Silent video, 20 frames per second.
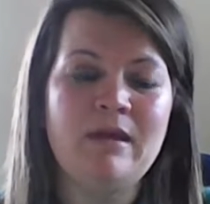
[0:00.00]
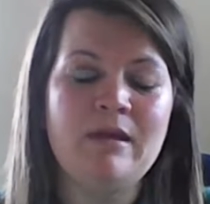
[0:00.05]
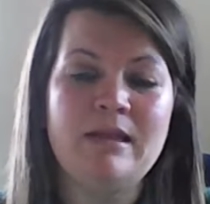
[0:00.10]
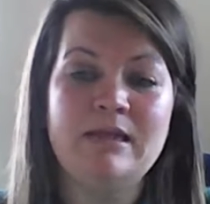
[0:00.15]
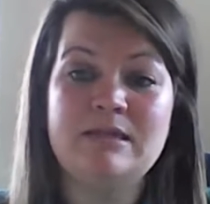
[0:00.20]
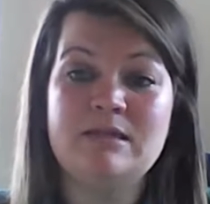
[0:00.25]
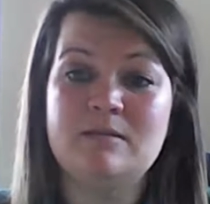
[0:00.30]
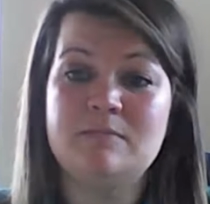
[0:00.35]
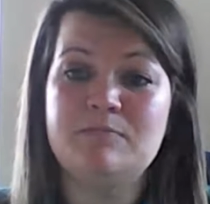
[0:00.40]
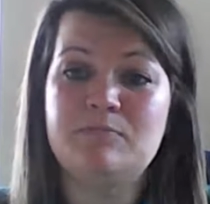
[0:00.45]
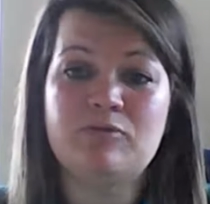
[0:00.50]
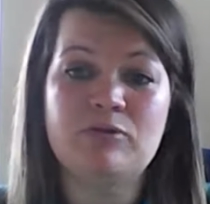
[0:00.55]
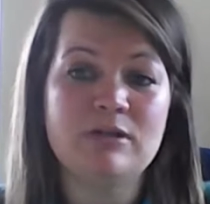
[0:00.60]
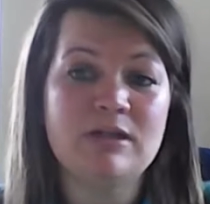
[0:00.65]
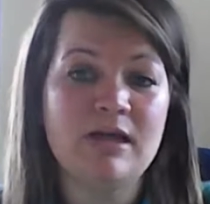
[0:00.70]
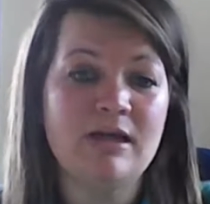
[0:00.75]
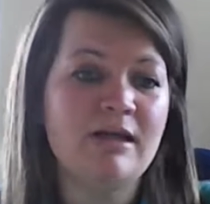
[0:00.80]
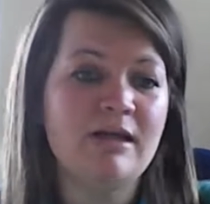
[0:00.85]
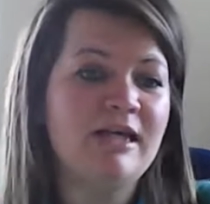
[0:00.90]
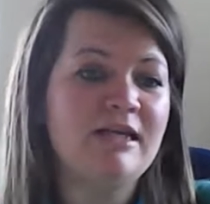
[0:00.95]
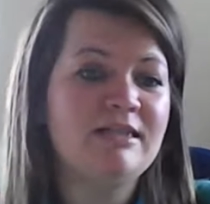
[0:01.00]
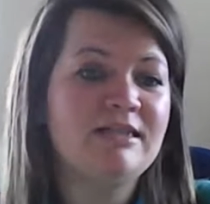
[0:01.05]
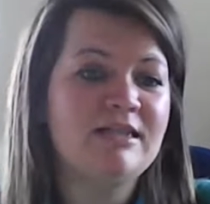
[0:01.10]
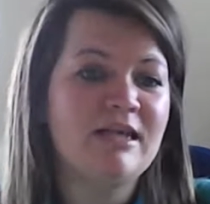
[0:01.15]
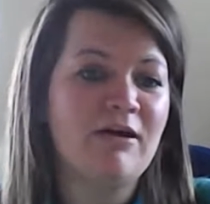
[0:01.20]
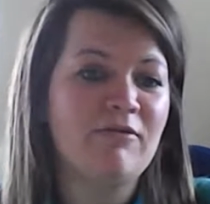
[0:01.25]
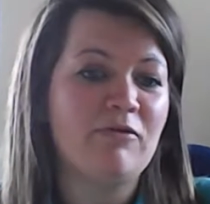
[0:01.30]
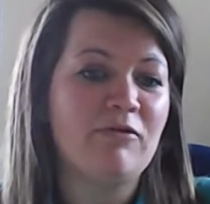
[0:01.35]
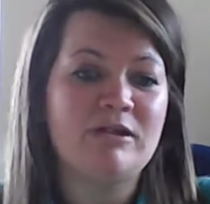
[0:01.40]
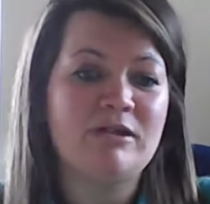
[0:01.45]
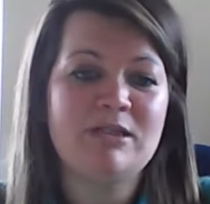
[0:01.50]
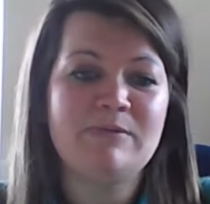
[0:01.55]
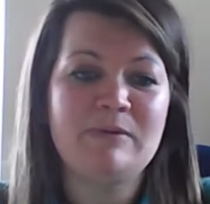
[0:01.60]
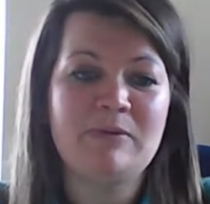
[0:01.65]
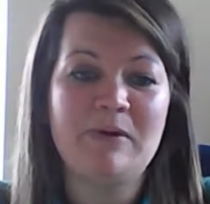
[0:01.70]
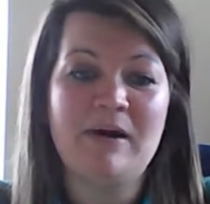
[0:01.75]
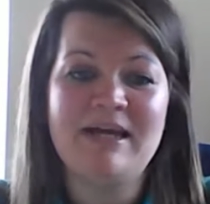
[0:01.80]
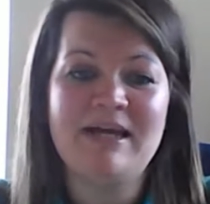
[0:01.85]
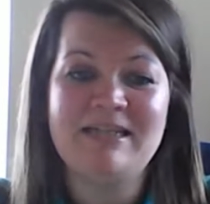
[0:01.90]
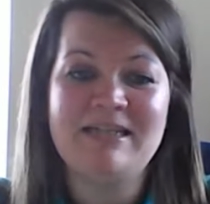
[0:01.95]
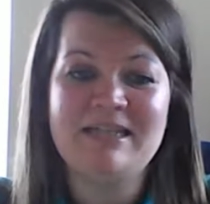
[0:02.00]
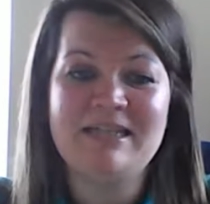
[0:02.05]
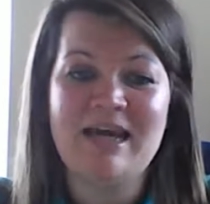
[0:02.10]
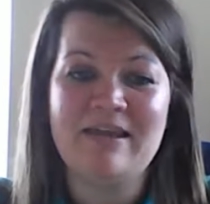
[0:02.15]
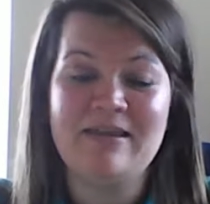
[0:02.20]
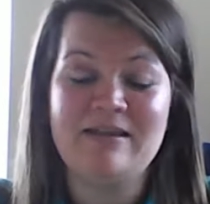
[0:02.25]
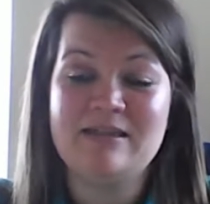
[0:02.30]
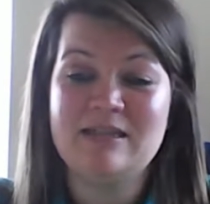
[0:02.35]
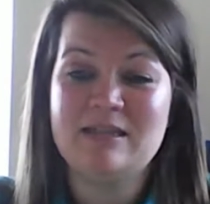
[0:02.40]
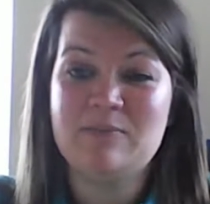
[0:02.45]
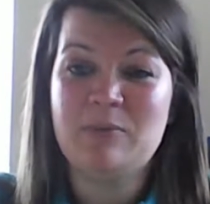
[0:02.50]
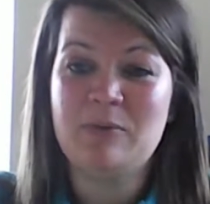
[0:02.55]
This project needs everyone to be working together to